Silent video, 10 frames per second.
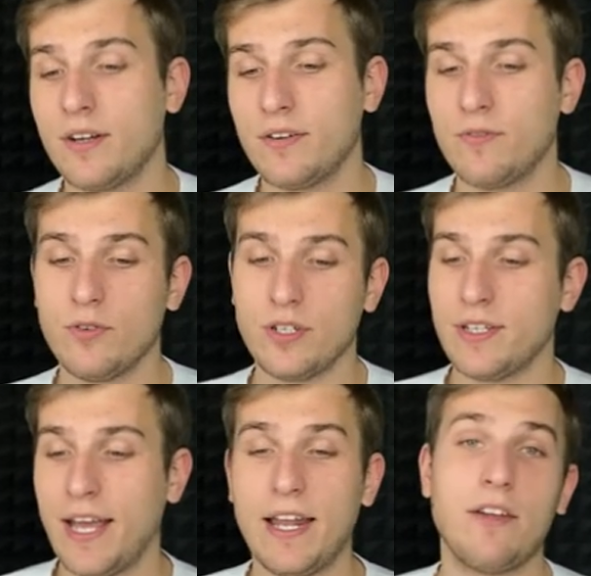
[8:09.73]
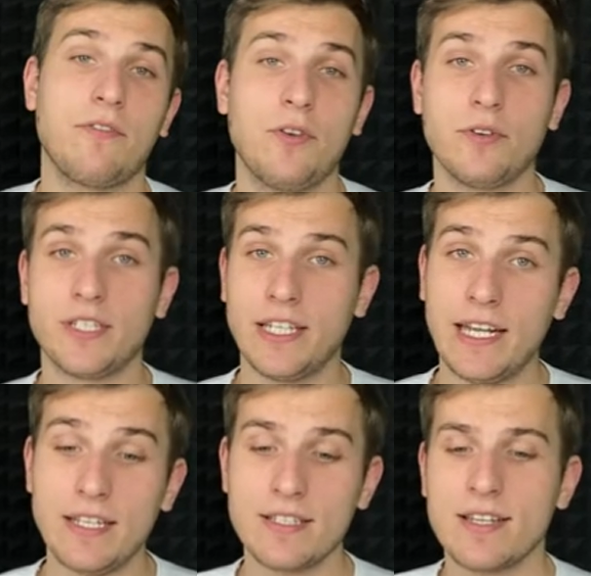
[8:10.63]
for any of your
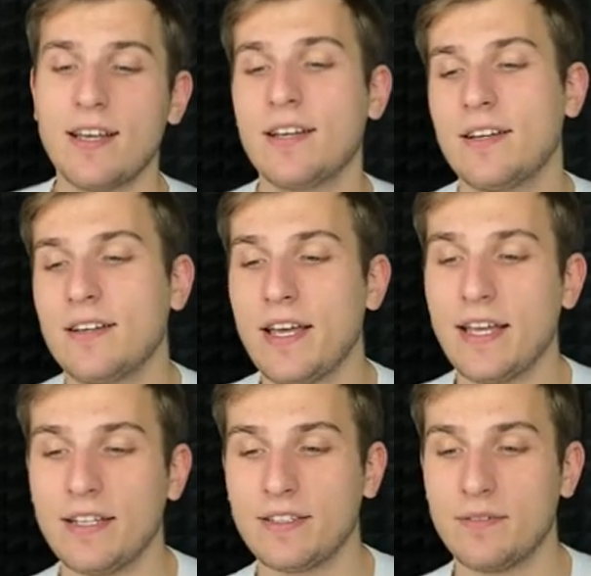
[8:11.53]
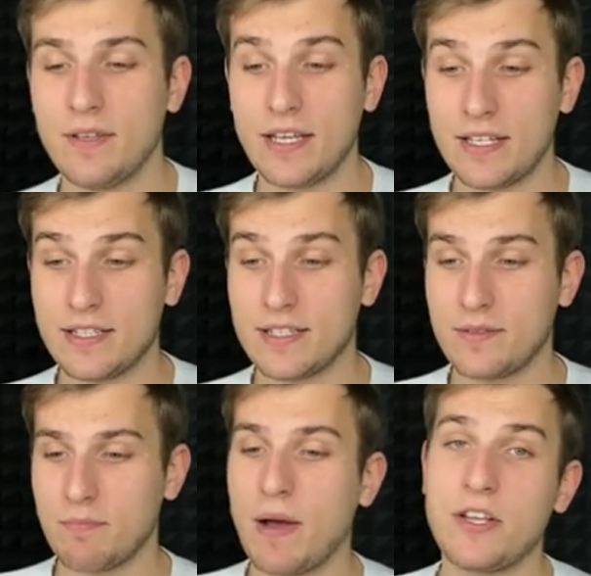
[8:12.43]
needs, and
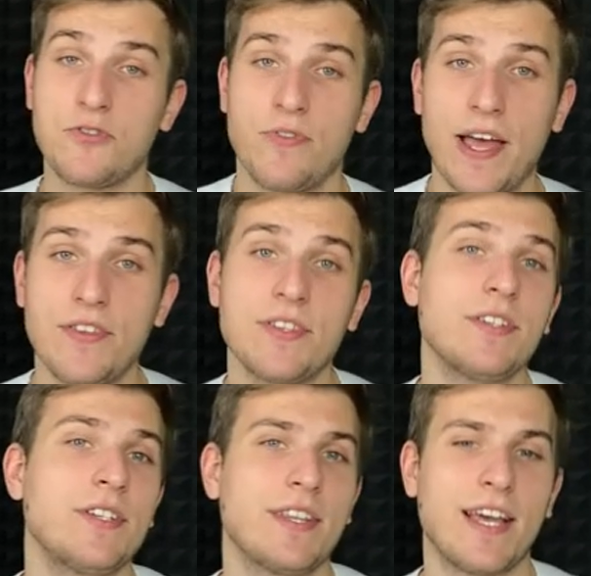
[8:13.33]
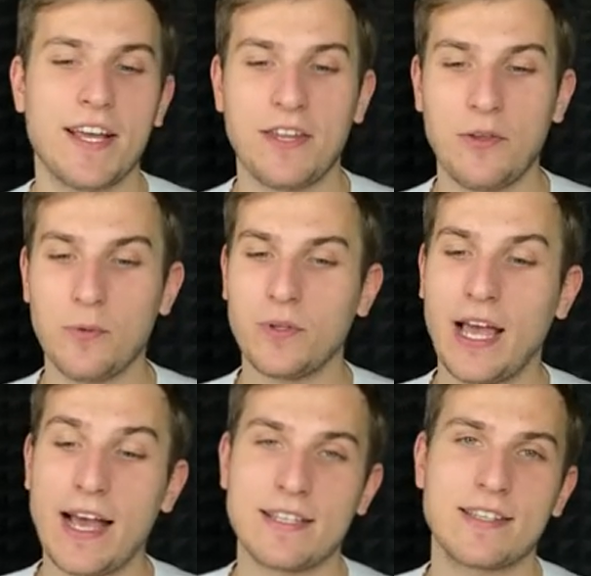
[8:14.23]
it's much faster than you would
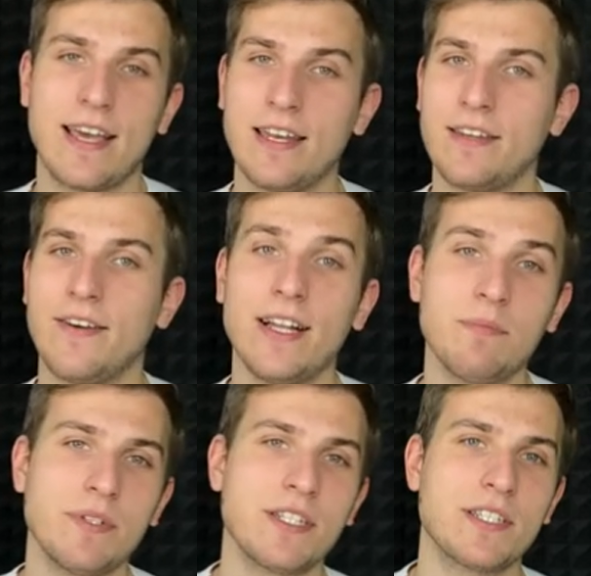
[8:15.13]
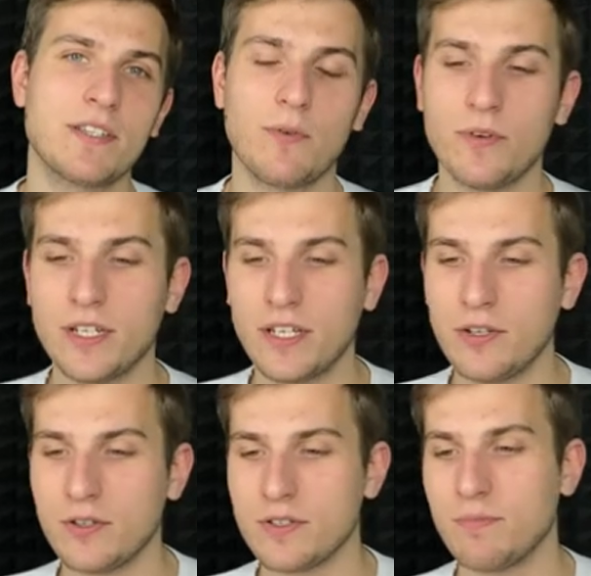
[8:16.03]
ask any developers or
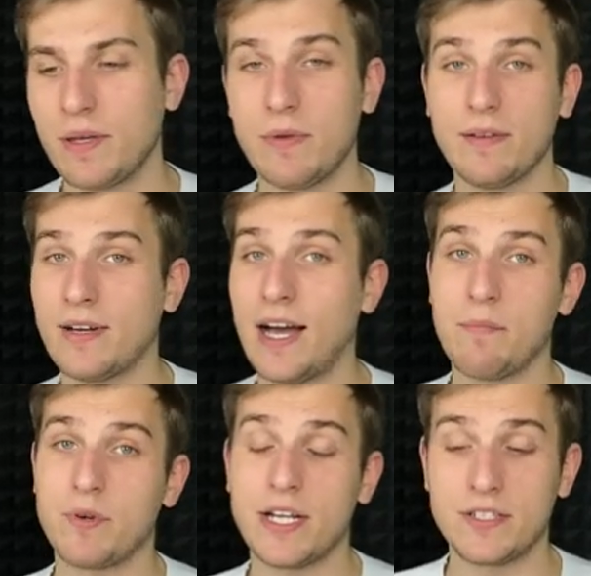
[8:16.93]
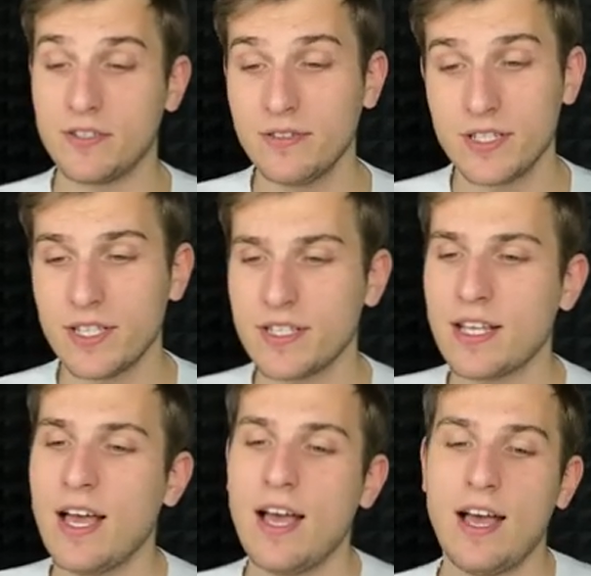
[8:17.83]
use maybe high-priced services.
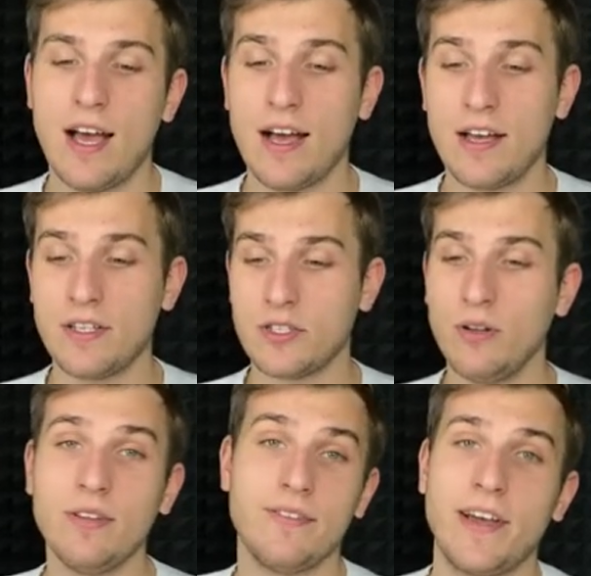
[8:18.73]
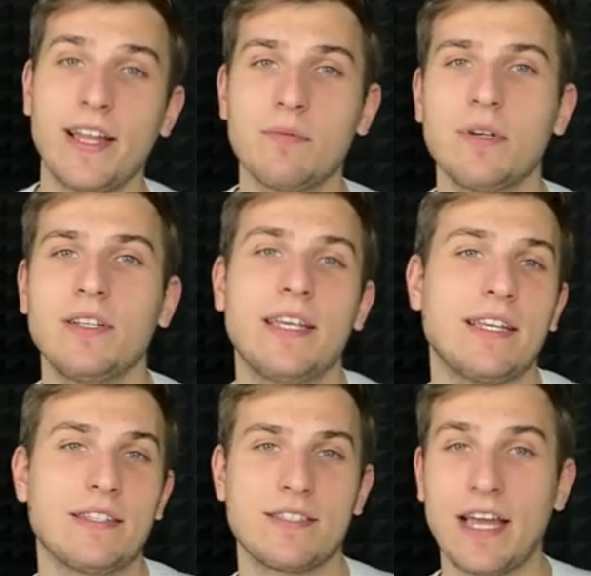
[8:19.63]
It's all available
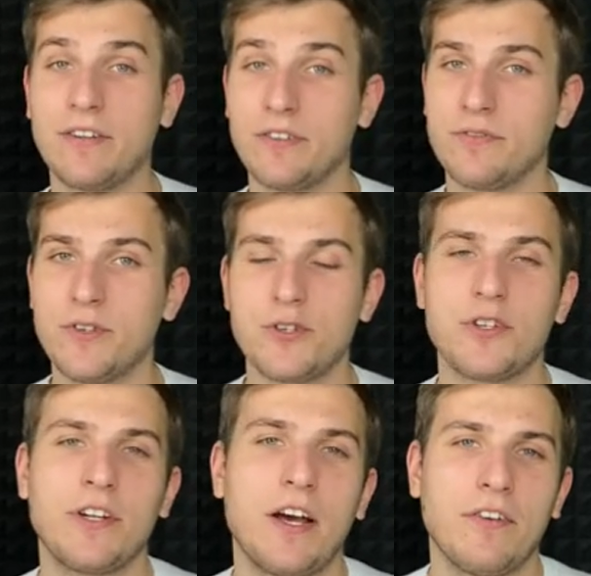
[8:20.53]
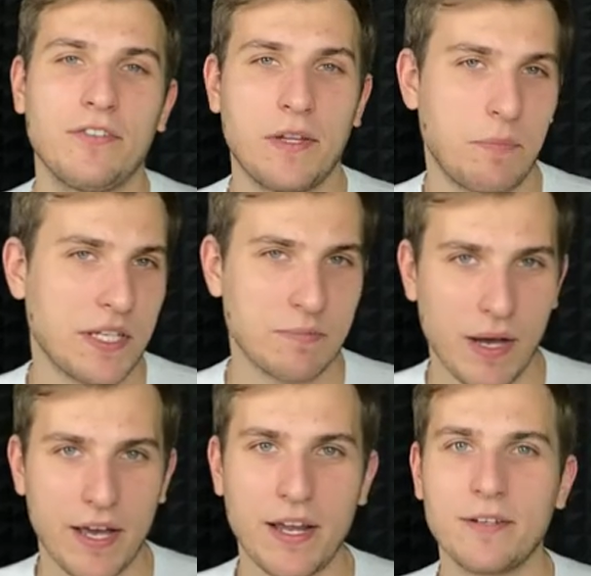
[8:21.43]
in standard version of Netpeak
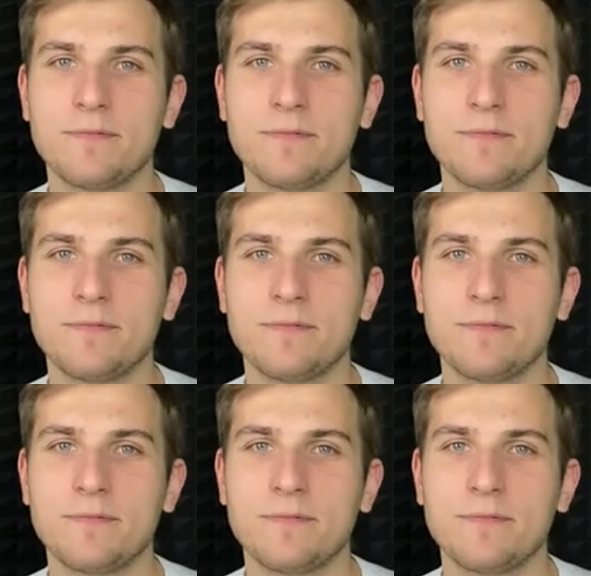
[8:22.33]
Spider.